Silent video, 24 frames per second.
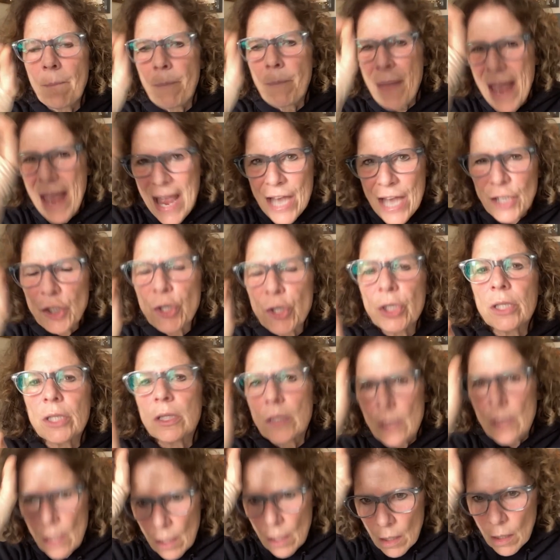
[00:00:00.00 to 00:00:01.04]

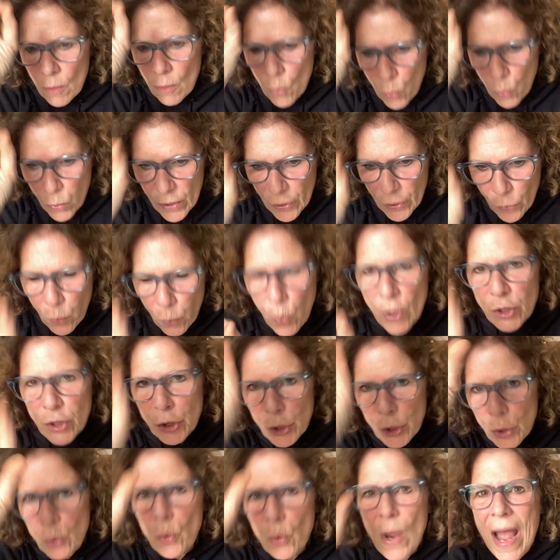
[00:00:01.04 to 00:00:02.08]
passions with
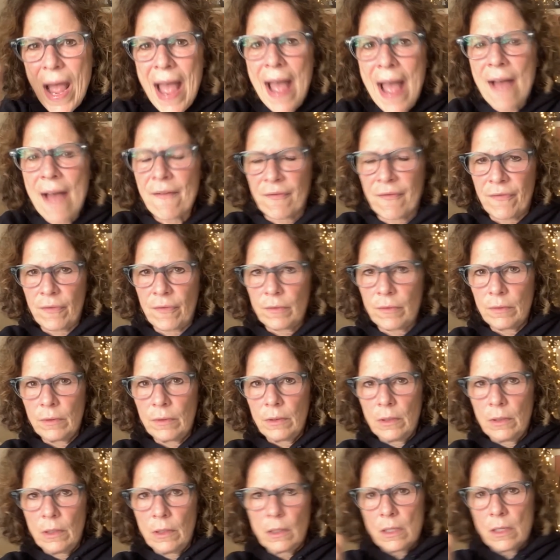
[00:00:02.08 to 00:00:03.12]
what you have.
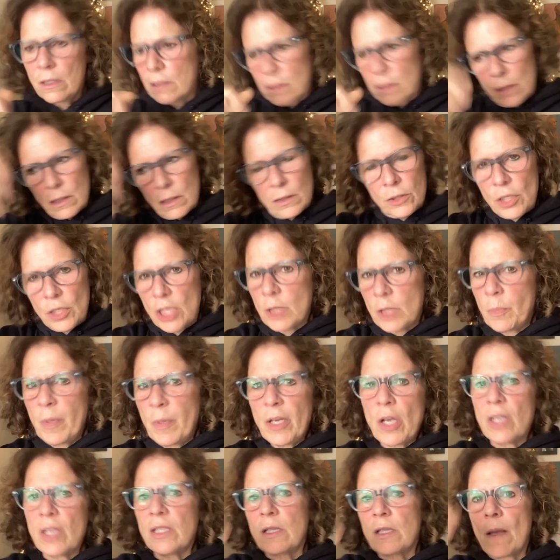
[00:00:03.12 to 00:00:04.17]
Because just
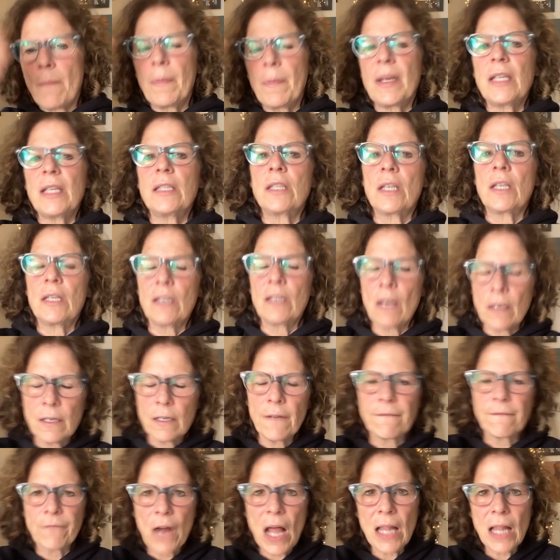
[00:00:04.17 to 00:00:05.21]
because somebody's a
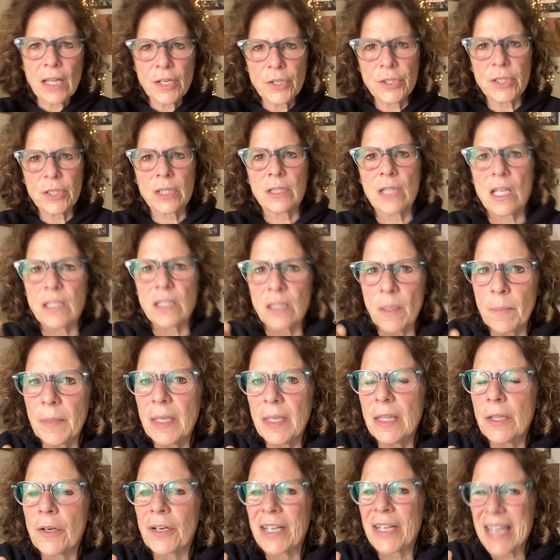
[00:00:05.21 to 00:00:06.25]
nephrologist doesn't
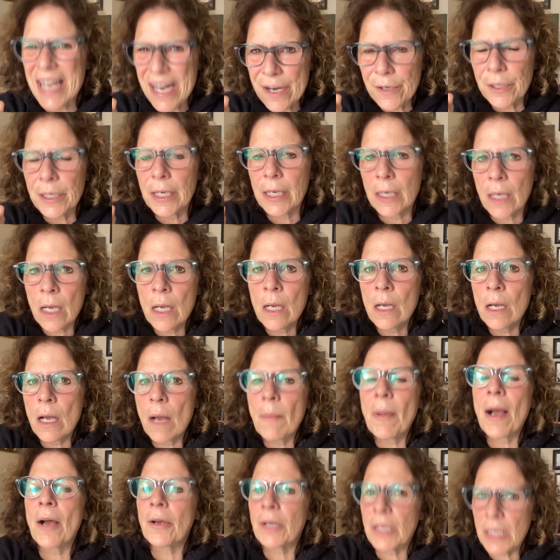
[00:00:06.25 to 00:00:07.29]
mean they're caring
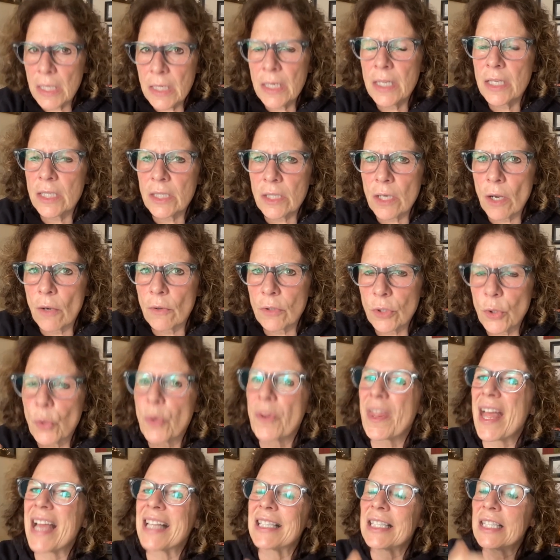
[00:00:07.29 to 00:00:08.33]
about kidney stones
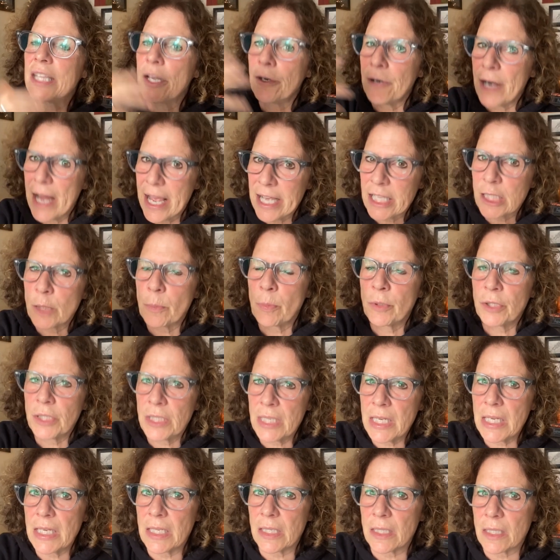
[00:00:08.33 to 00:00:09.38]
or that's their
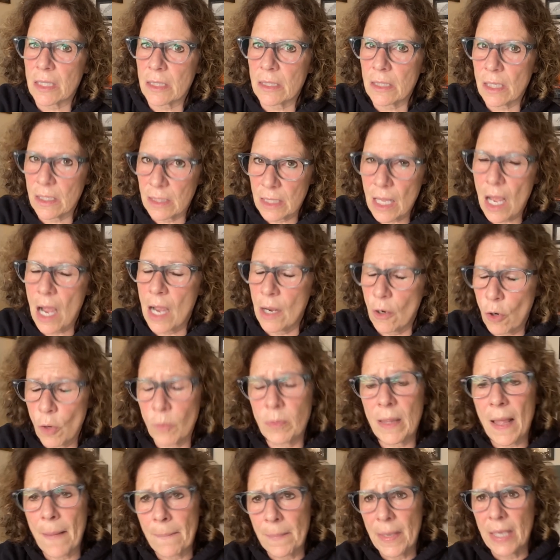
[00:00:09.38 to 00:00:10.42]
expertise. I
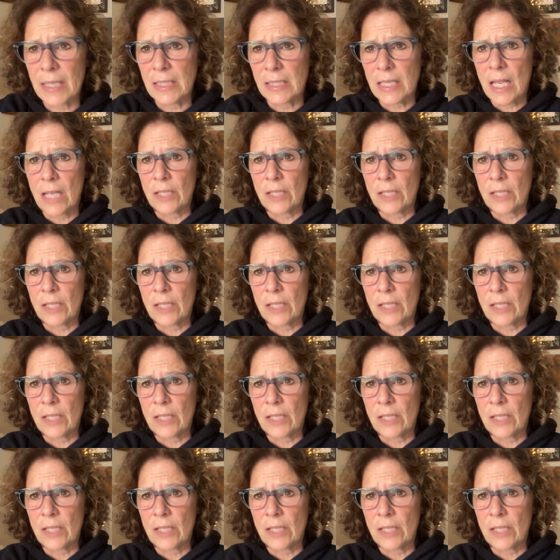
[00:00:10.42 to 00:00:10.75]
hope that makes